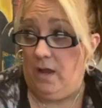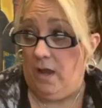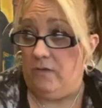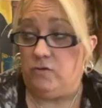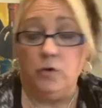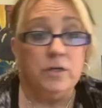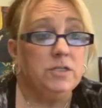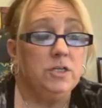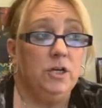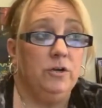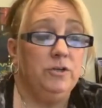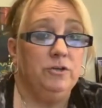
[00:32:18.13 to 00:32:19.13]
Of course, you
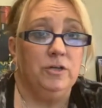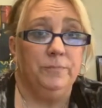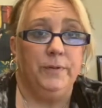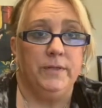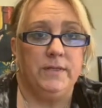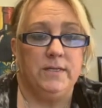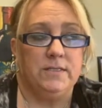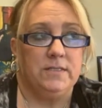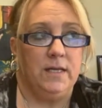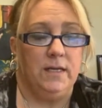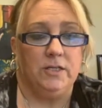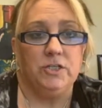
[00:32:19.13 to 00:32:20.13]
know, you could put this
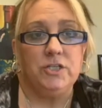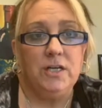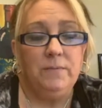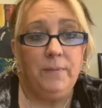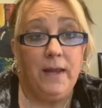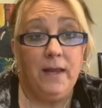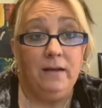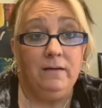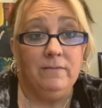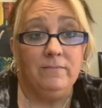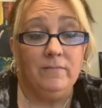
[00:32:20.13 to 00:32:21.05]
in a sheet pan